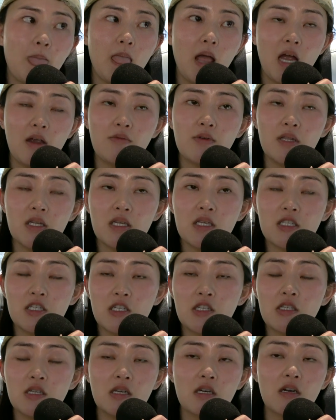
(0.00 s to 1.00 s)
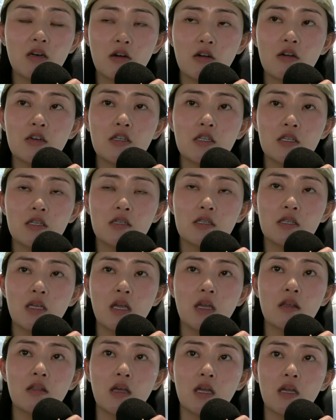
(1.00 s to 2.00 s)
I really just needed her to
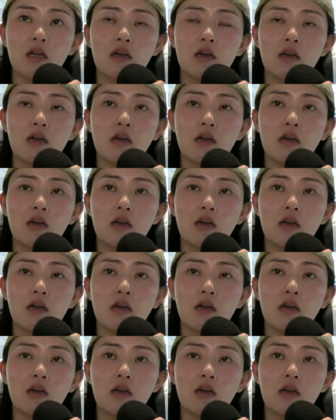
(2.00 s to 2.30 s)
say, like,